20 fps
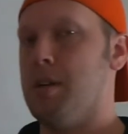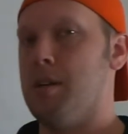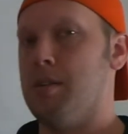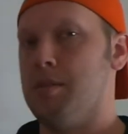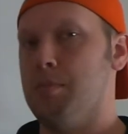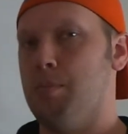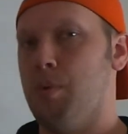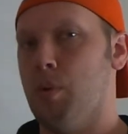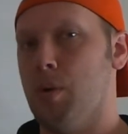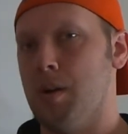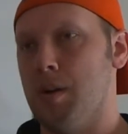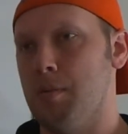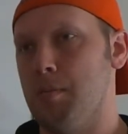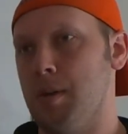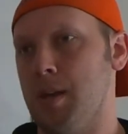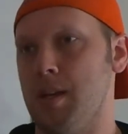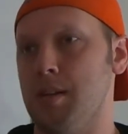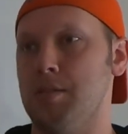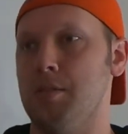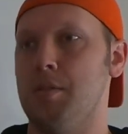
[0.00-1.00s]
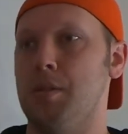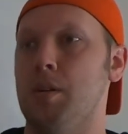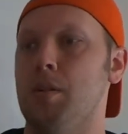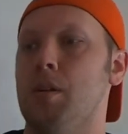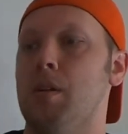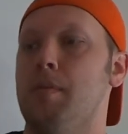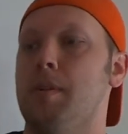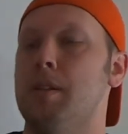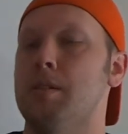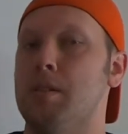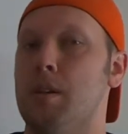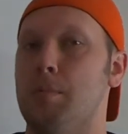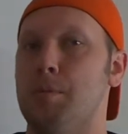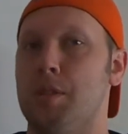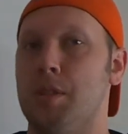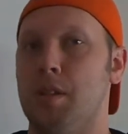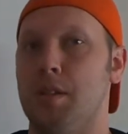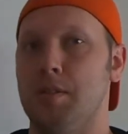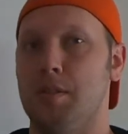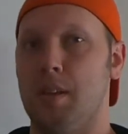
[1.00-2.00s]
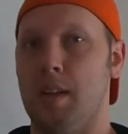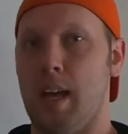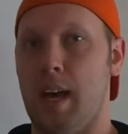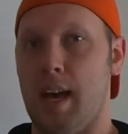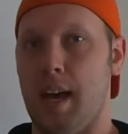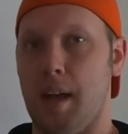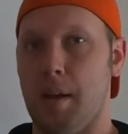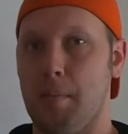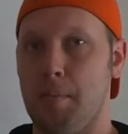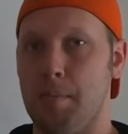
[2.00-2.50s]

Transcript: as important to me as utility of consumption is today.